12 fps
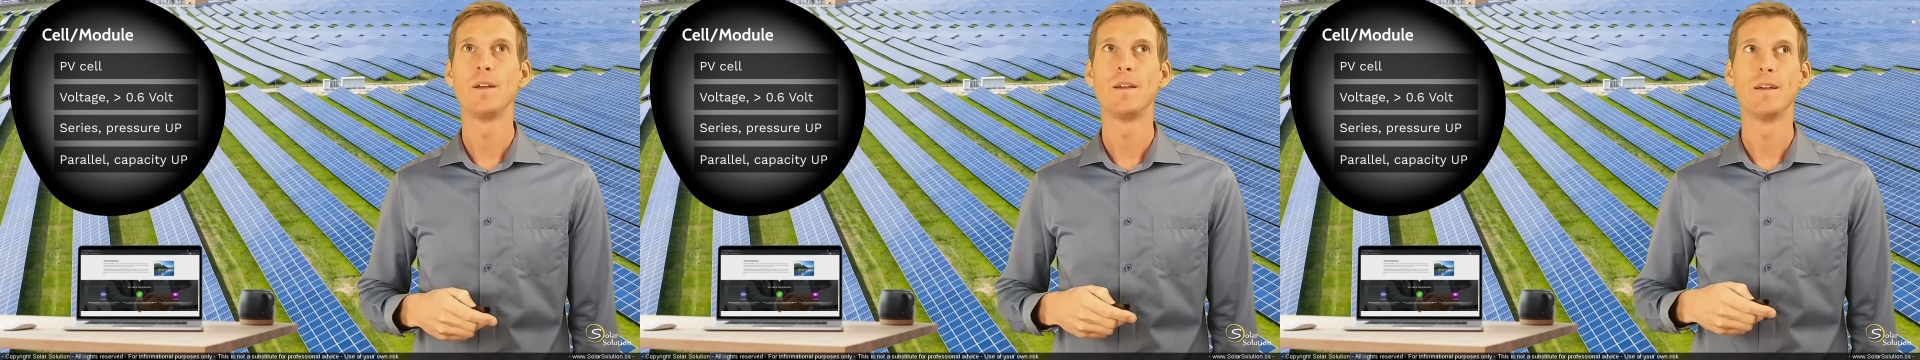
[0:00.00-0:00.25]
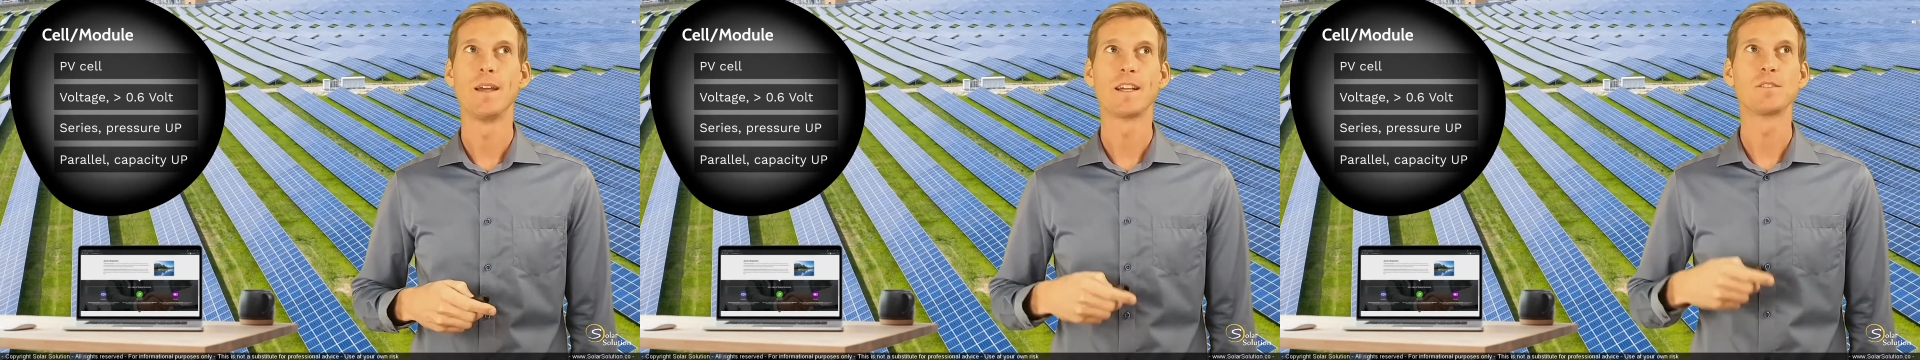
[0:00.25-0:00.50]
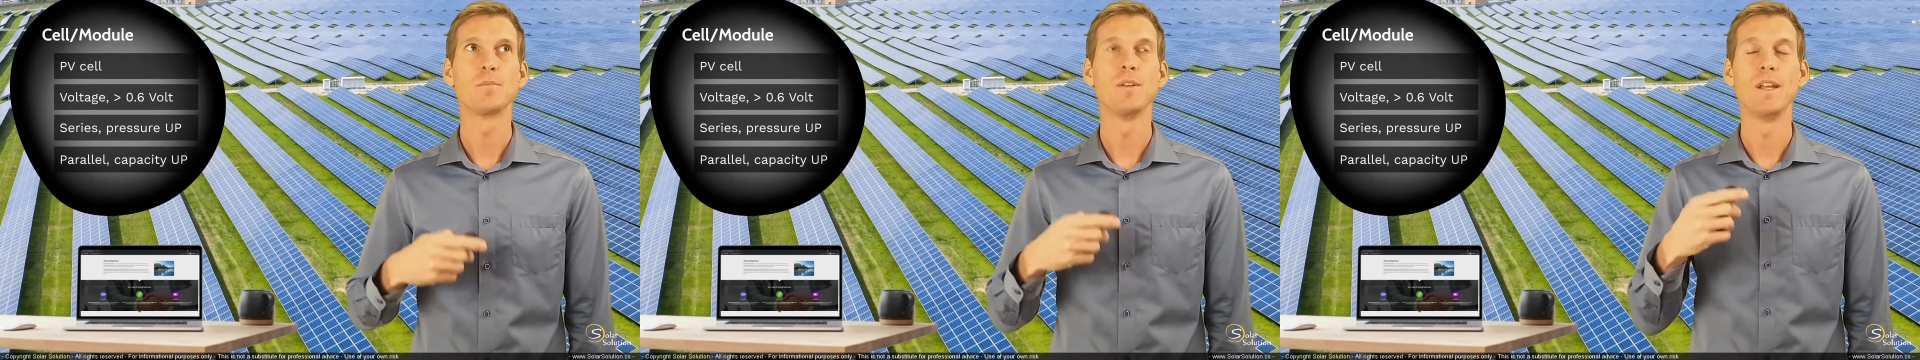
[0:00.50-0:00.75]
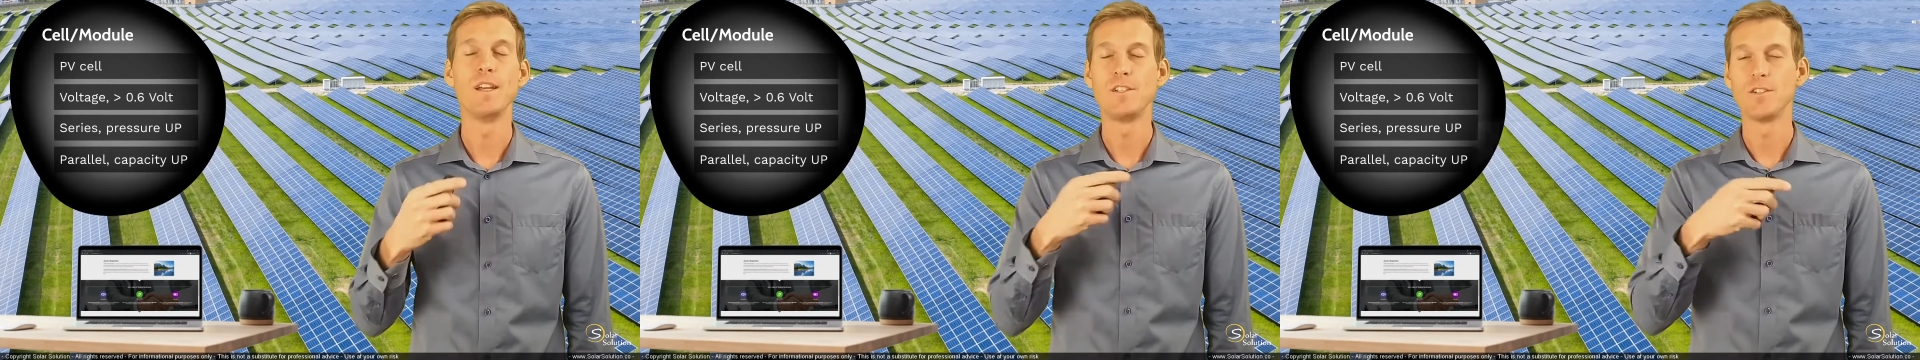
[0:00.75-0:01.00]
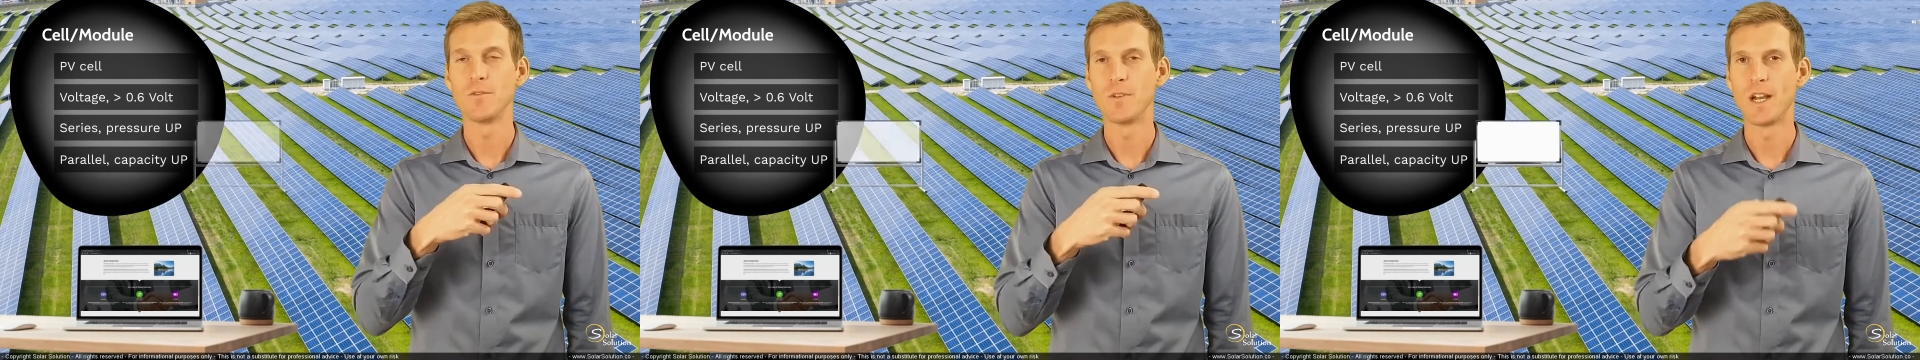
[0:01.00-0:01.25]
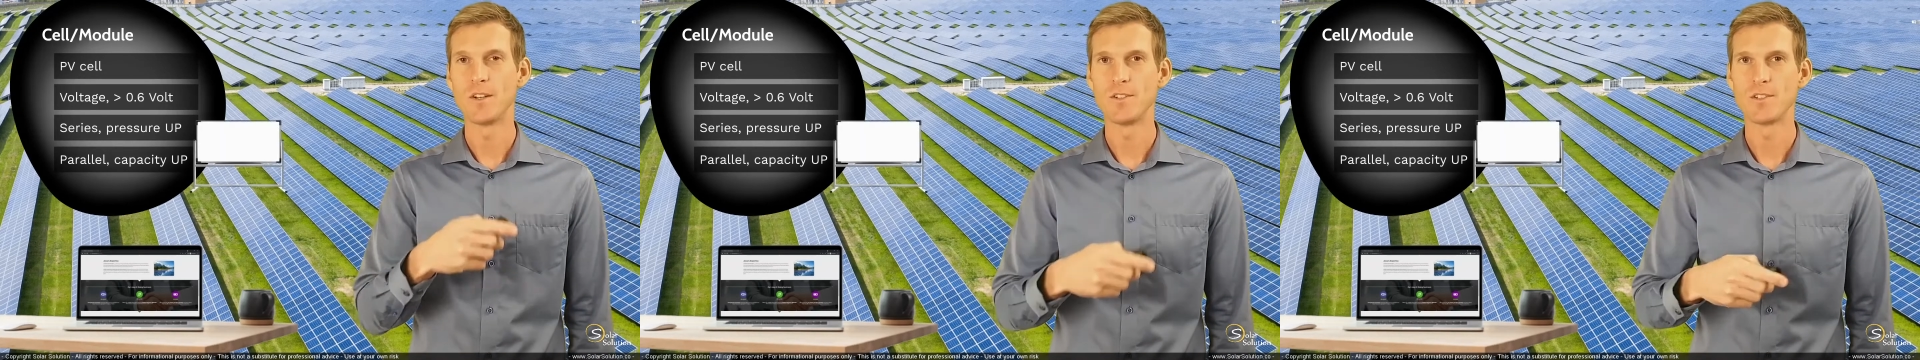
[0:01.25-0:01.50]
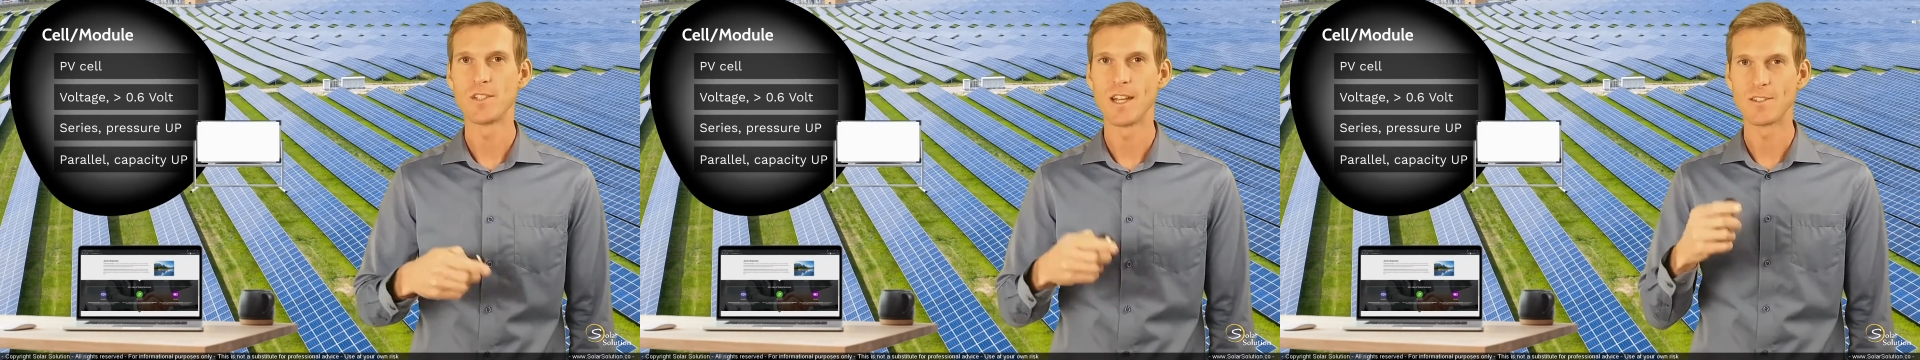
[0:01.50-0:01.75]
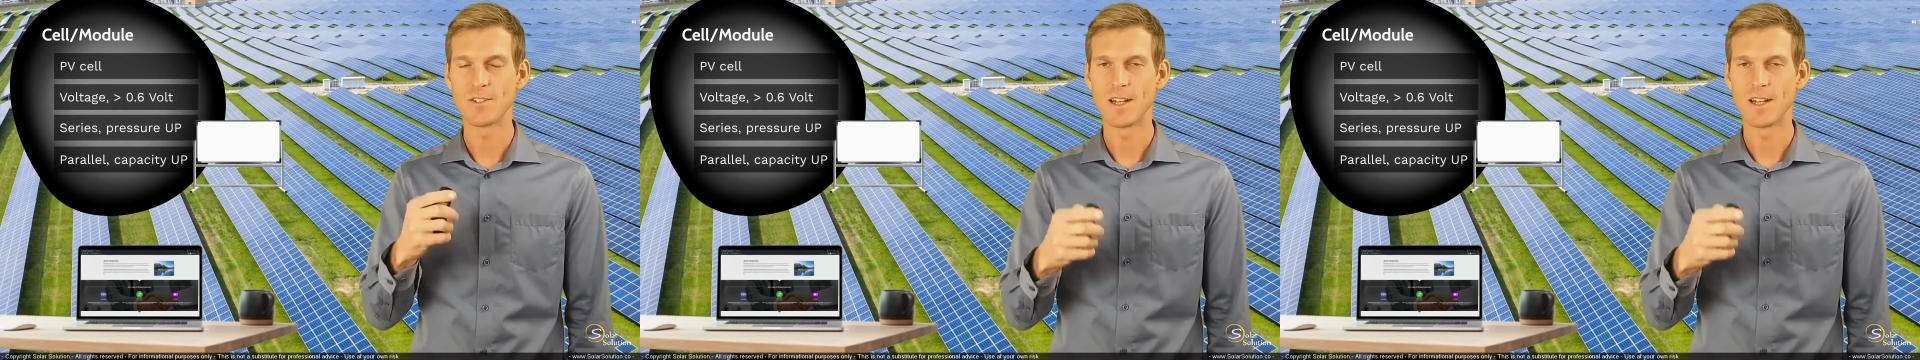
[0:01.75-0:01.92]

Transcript: uh, explanation of what I just said.